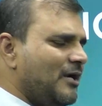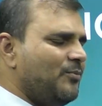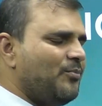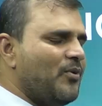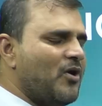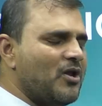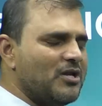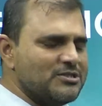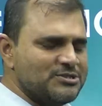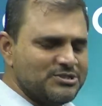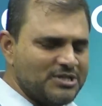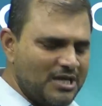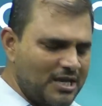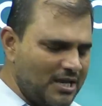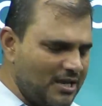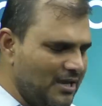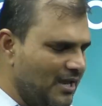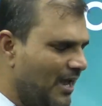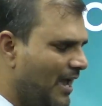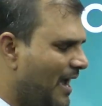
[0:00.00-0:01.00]

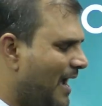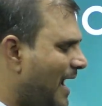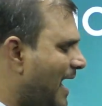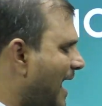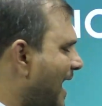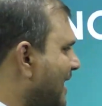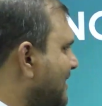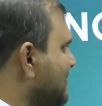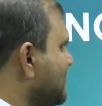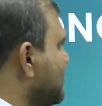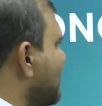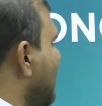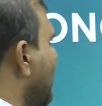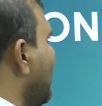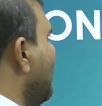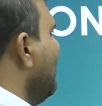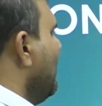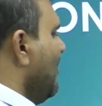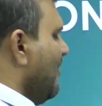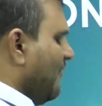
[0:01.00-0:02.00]
policy. And
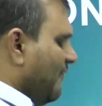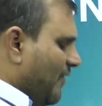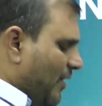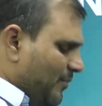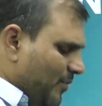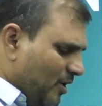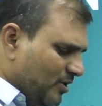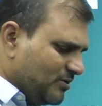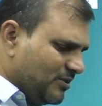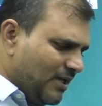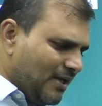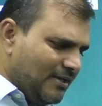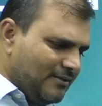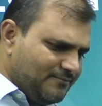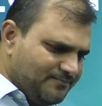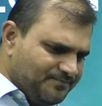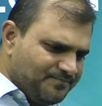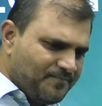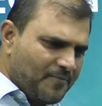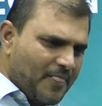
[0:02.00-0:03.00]
one more
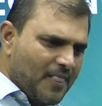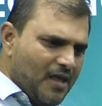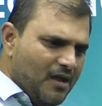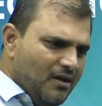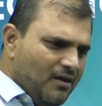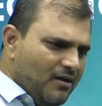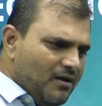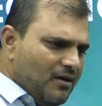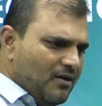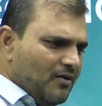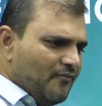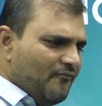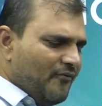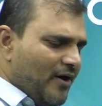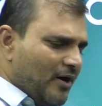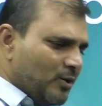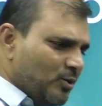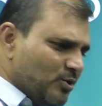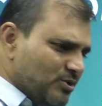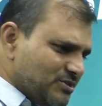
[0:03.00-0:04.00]
thing,
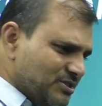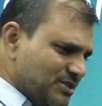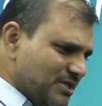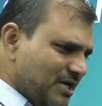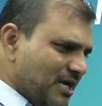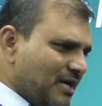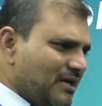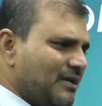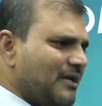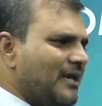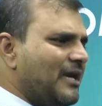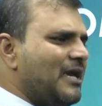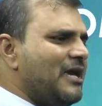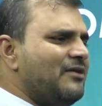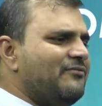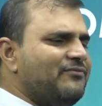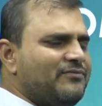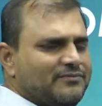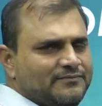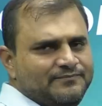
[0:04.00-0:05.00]
Farooq Siyar
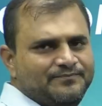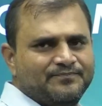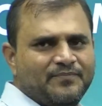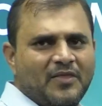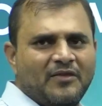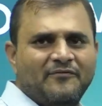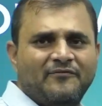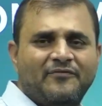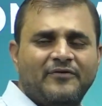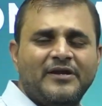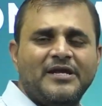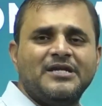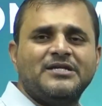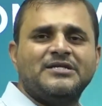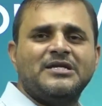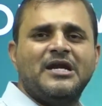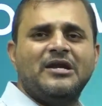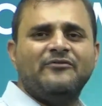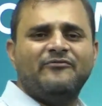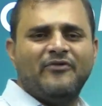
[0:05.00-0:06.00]
gave free
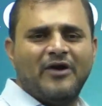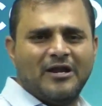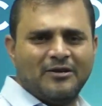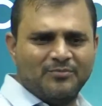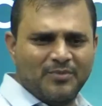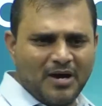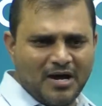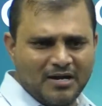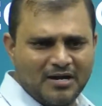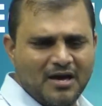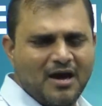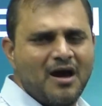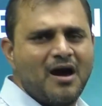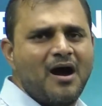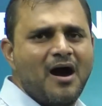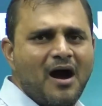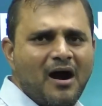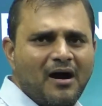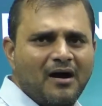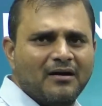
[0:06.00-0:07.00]
trade
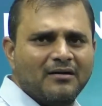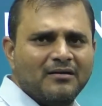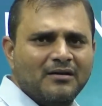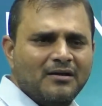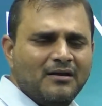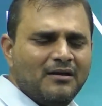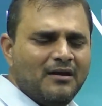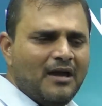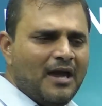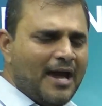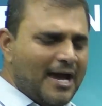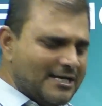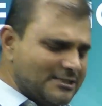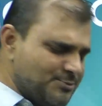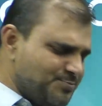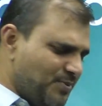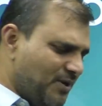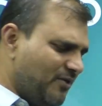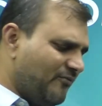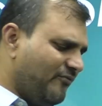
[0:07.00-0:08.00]
farmana. As
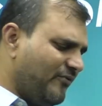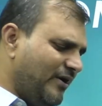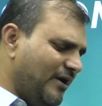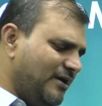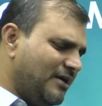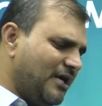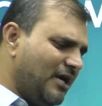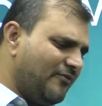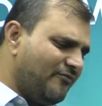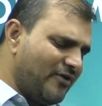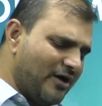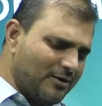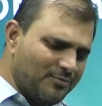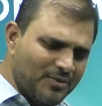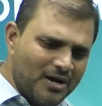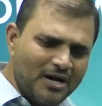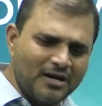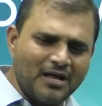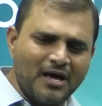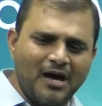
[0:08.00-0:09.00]
per free trade
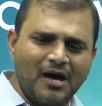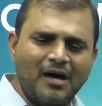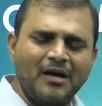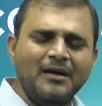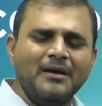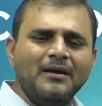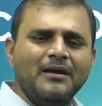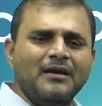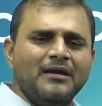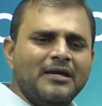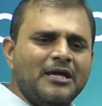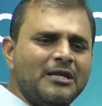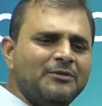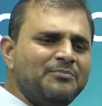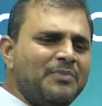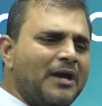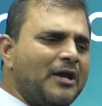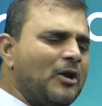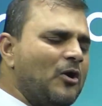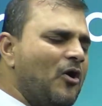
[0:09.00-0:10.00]
farmana, in
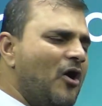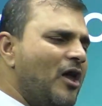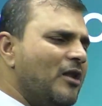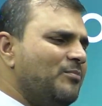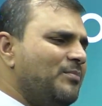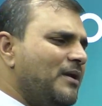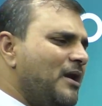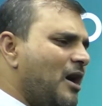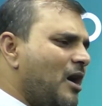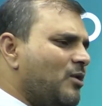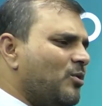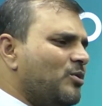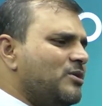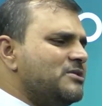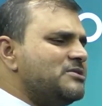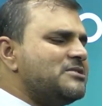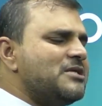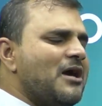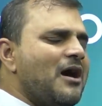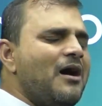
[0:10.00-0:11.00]
Bengal, Bihar,
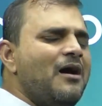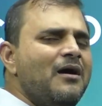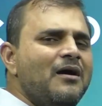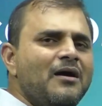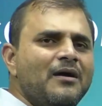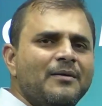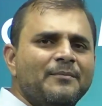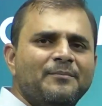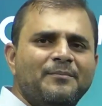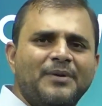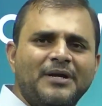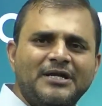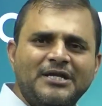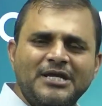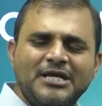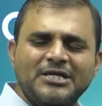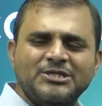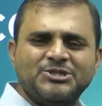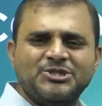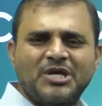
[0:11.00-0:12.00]
Orissa,
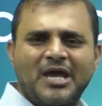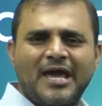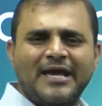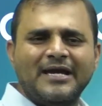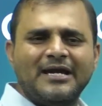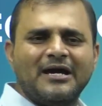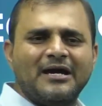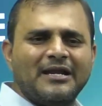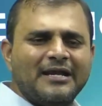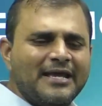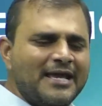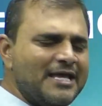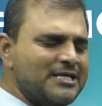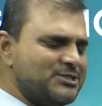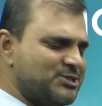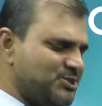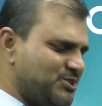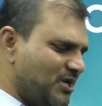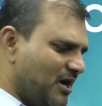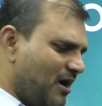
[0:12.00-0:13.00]
British
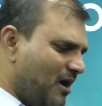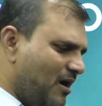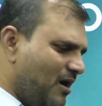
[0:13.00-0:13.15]
encouraged